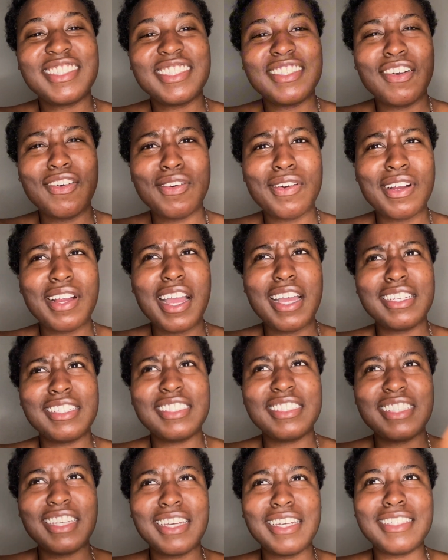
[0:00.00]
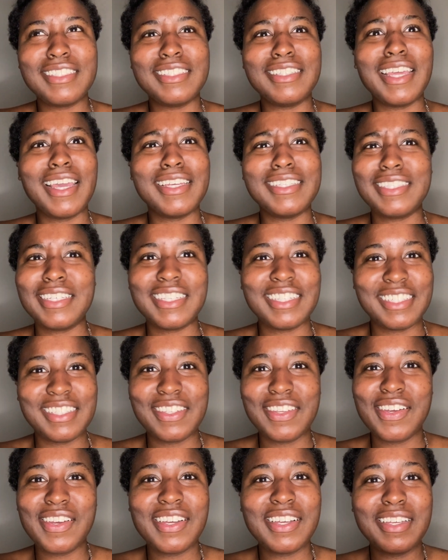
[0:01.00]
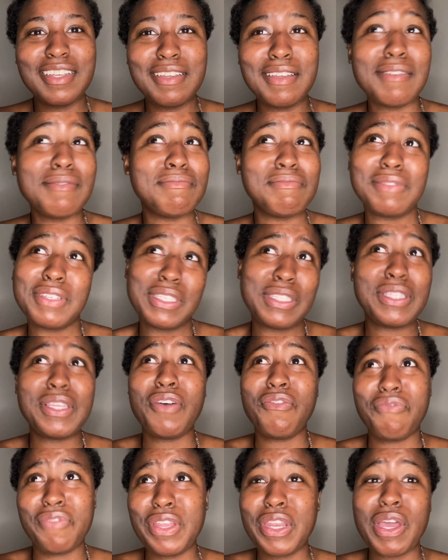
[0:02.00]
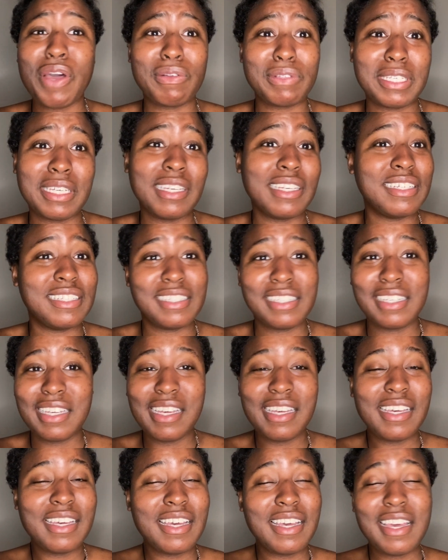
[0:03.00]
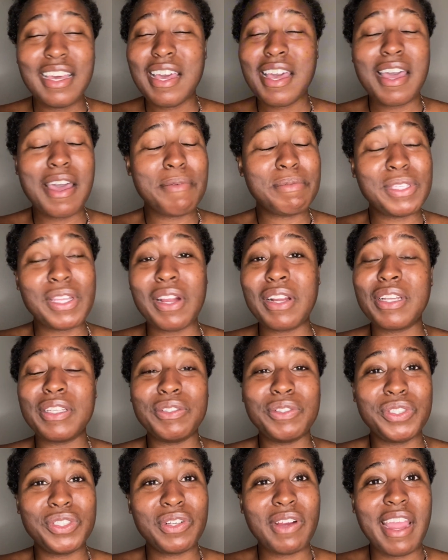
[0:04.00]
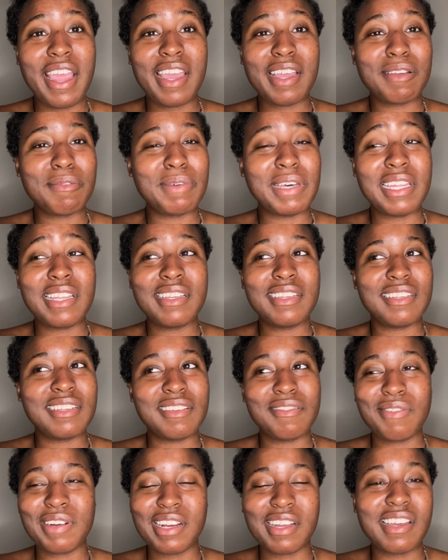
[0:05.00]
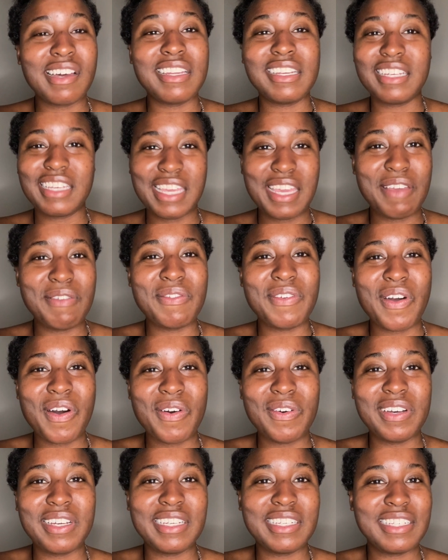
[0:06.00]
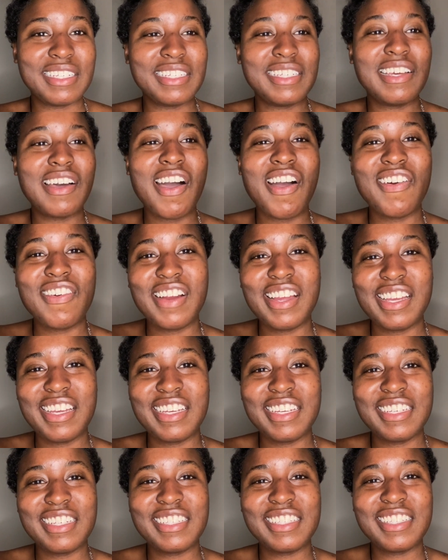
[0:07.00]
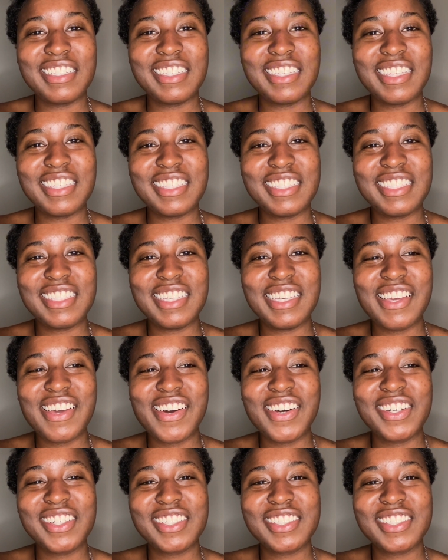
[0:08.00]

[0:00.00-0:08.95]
Or I should say day 10. It's still video 10. I'm starting to lose track, but we're gonna keep going. All right. See y'all.